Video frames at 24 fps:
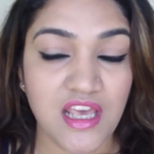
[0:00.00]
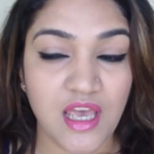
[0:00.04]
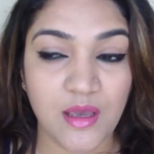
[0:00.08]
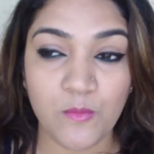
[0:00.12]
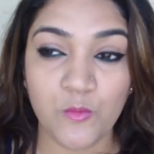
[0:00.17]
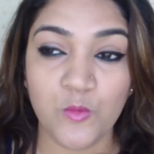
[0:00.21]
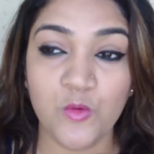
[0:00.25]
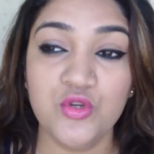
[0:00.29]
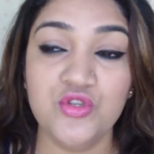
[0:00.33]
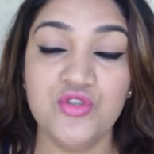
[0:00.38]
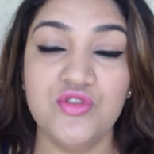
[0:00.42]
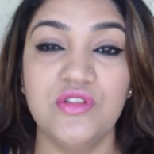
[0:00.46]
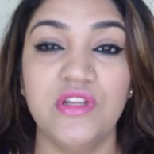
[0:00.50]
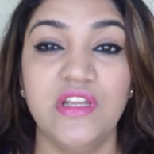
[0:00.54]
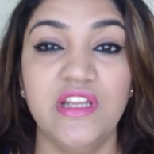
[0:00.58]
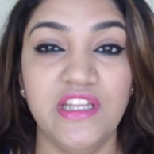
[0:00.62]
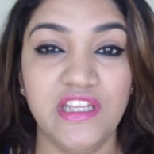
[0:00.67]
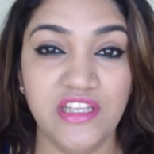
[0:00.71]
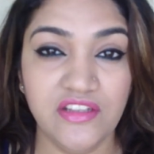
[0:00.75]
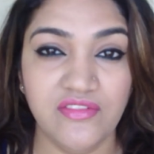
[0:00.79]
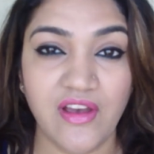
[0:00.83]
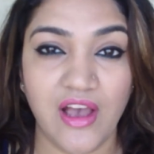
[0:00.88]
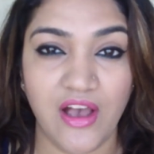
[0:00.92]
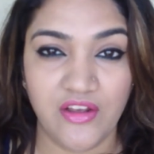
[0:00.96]
I'm good to
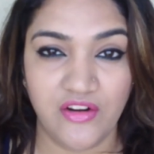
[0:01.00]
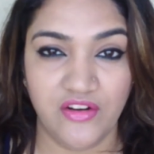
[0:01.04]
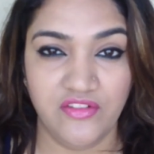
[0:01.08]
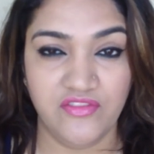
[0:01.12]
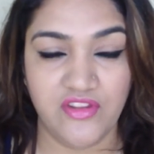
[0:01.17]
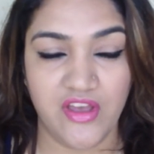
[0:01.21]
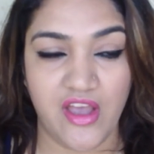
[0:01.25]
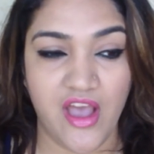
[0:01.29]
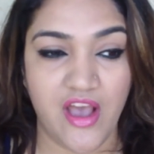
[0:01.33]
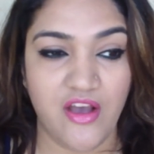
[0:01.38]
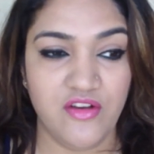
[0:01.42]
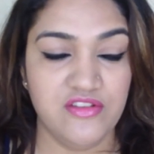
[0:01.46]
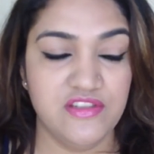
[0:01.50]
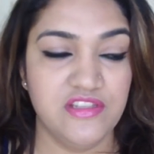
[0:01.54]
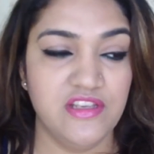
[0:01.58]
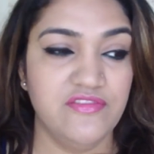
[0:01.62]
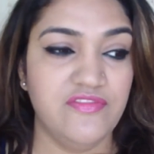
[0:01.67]
leave out of the house.